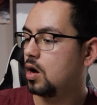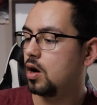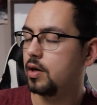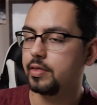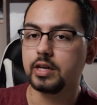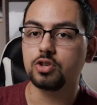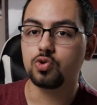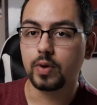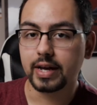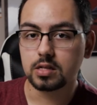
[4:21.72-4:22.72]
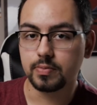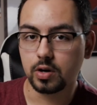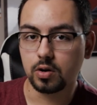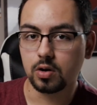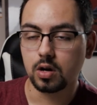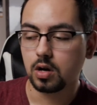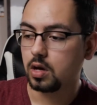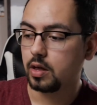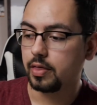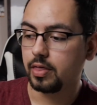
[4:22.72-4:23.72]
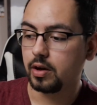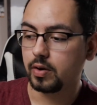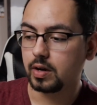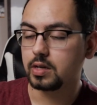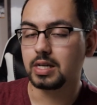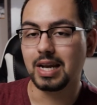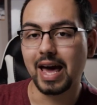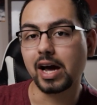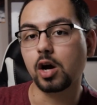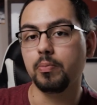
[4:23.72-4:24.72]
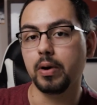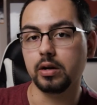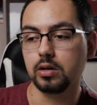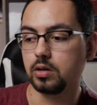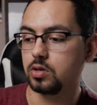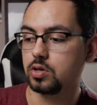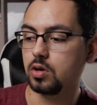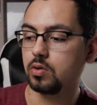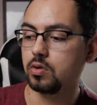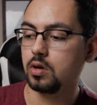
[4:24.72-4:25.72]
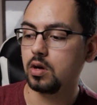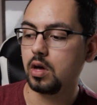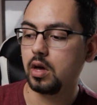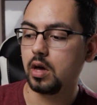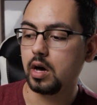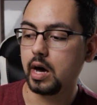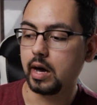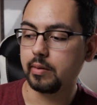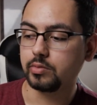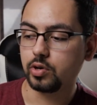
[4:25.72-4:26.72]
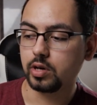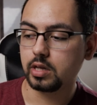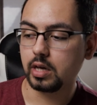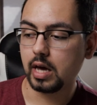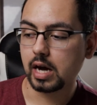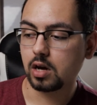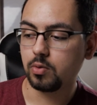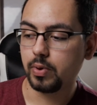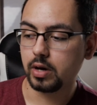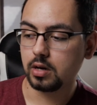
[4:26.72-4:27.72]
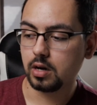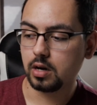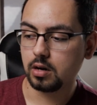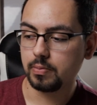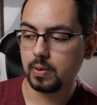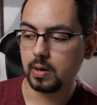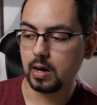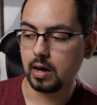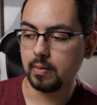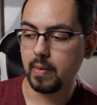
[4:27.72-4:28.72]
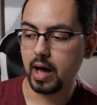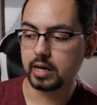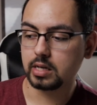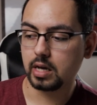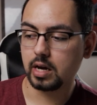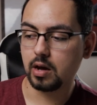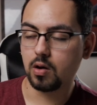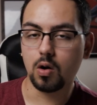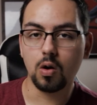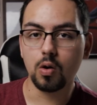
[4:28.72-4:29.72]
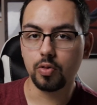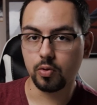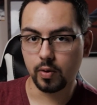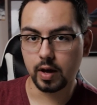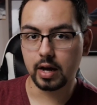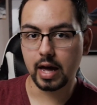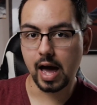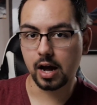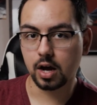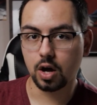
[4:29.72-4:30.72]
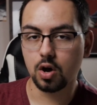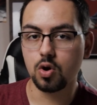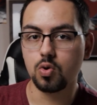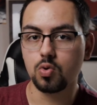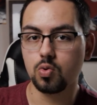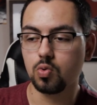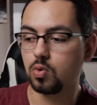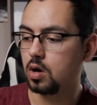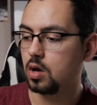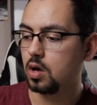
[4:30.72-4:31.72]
on the transmitter there is an echo button. So I'm turning the echo button up, I'm maxing it out all the way, echo,